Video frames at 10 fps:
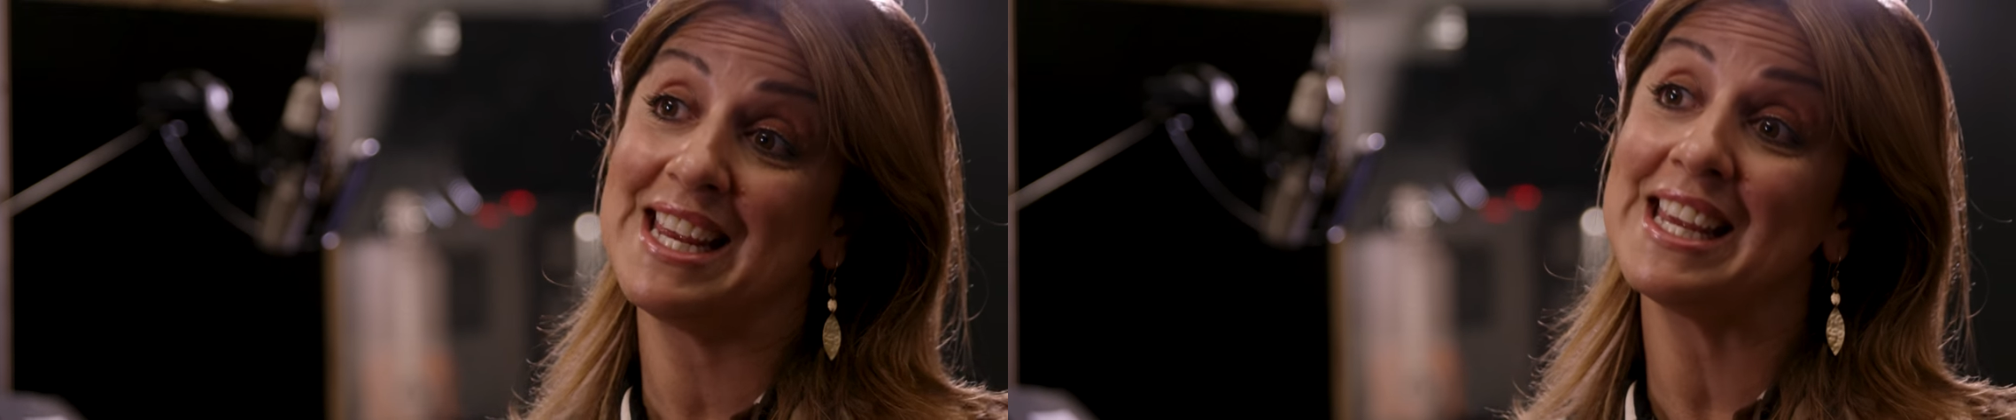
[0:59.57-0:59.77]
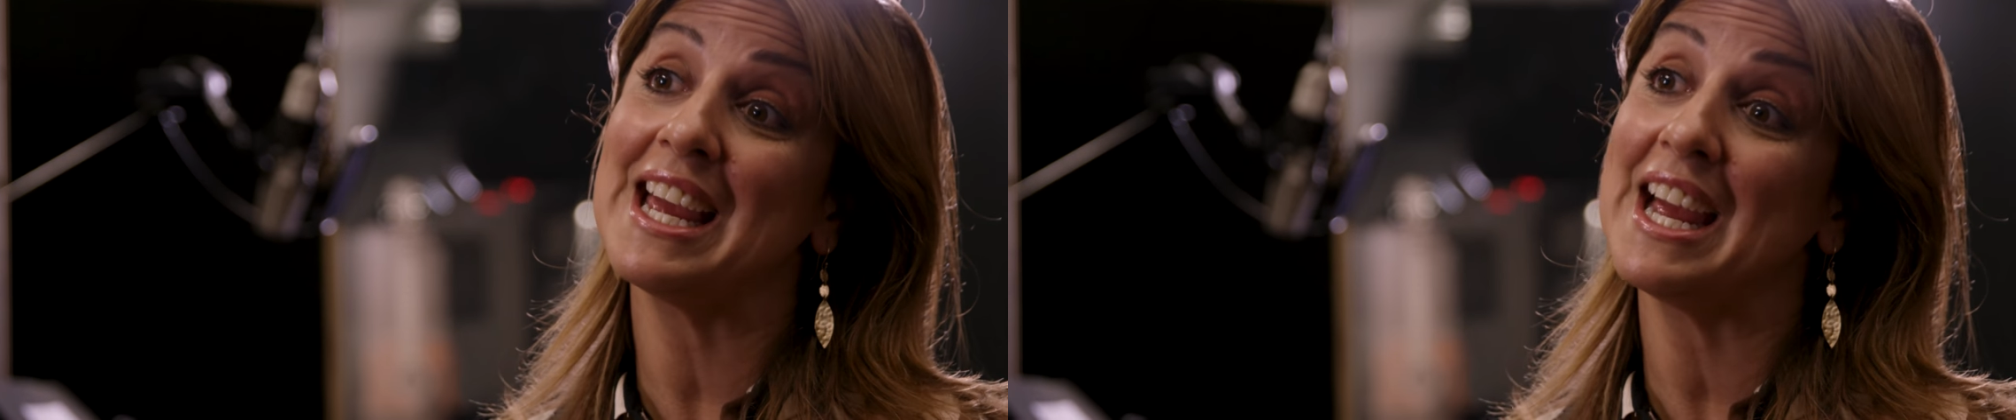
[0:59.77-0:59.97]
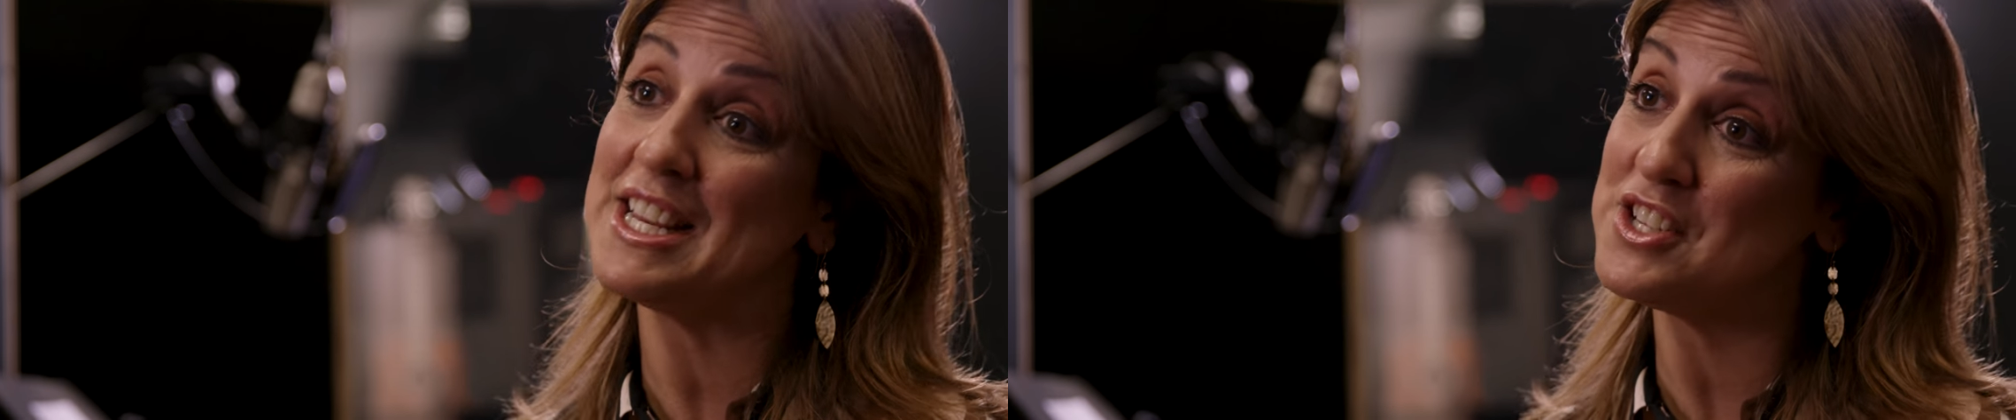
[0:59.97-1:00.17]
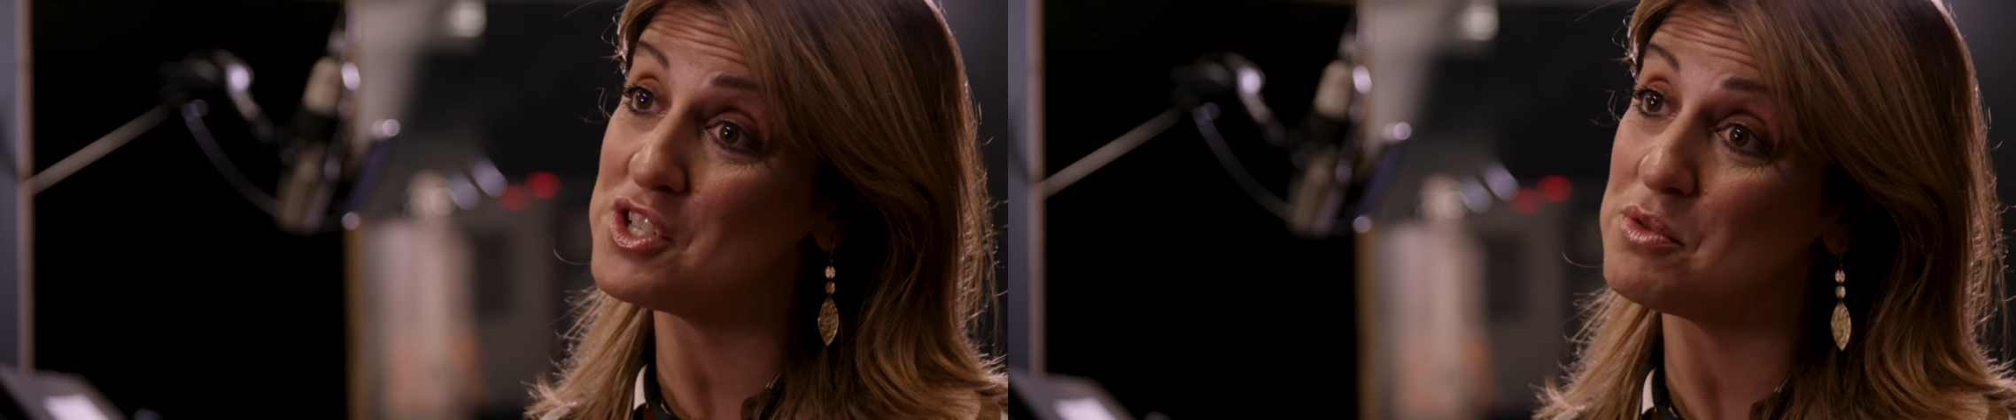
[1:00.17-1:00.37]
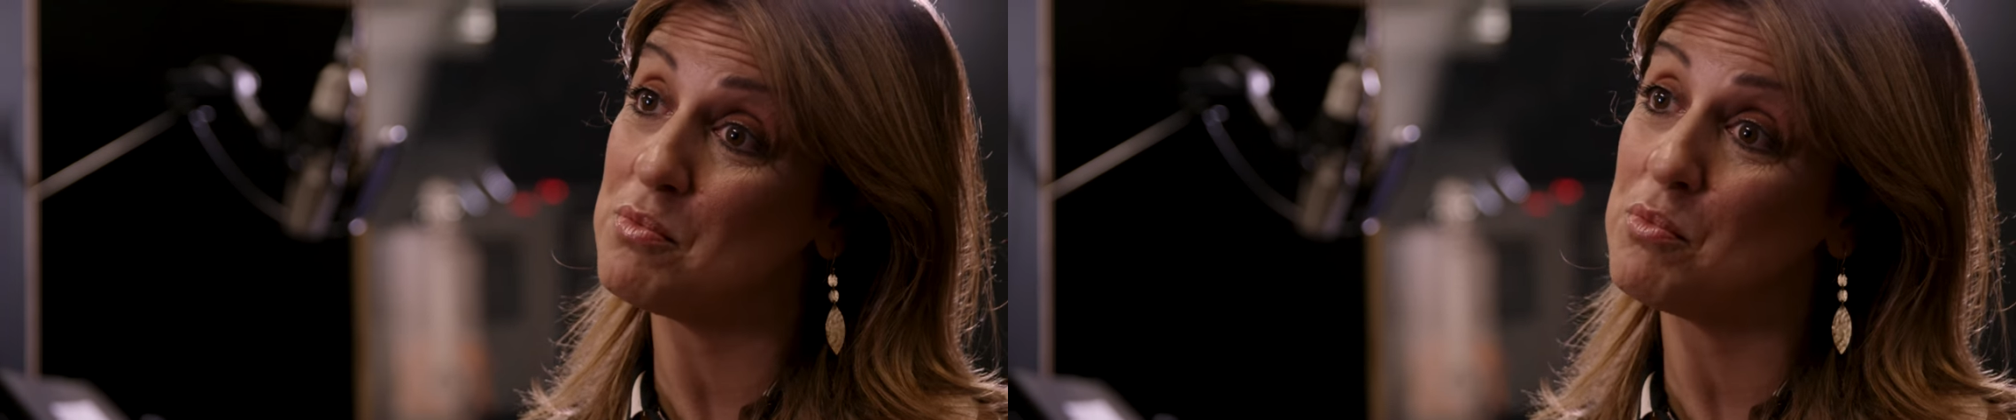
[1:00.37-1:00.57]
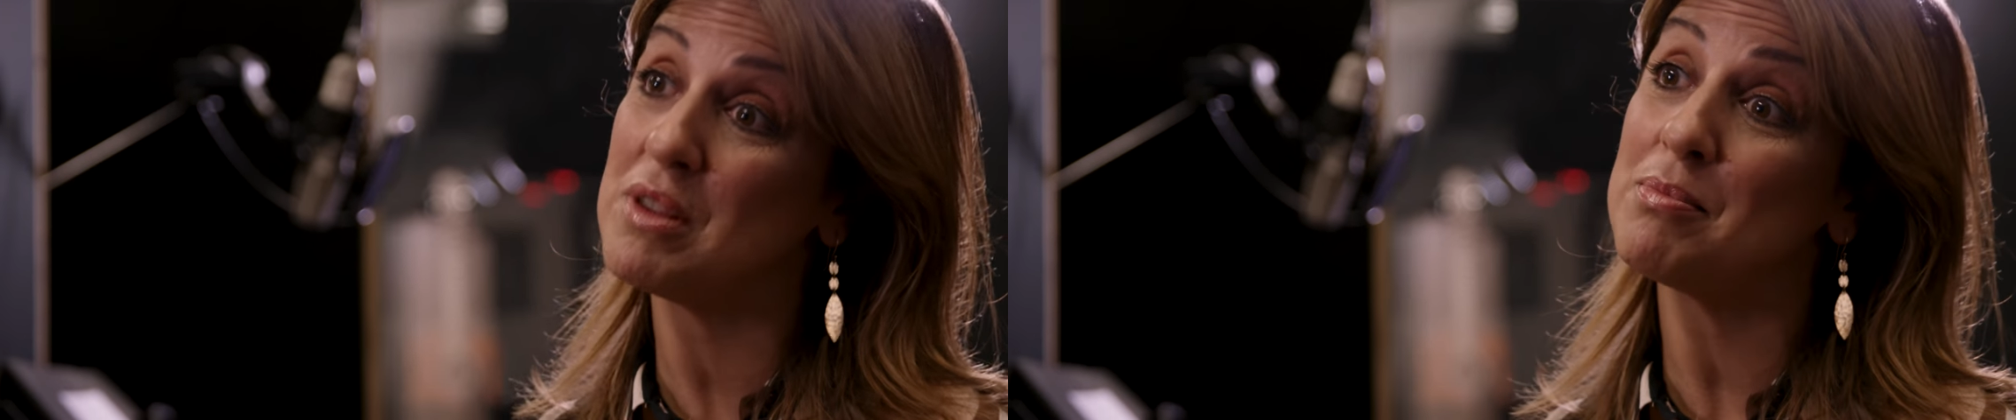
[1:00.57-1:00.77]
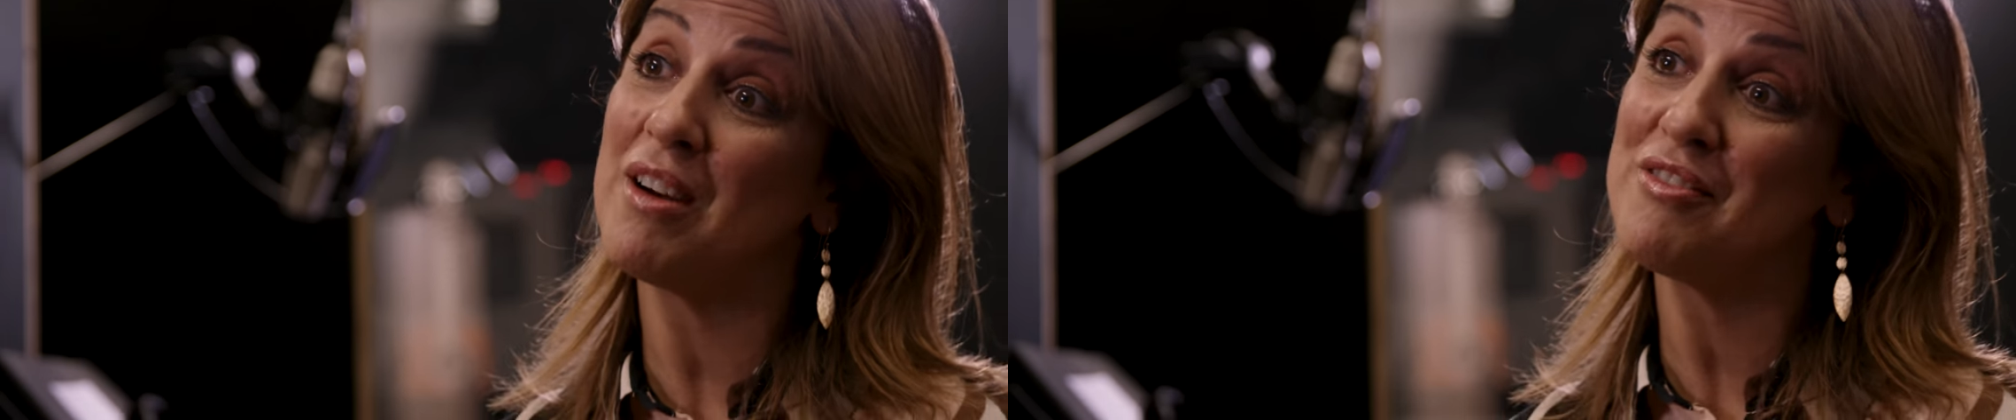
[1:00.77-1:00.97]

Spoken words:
engaged with my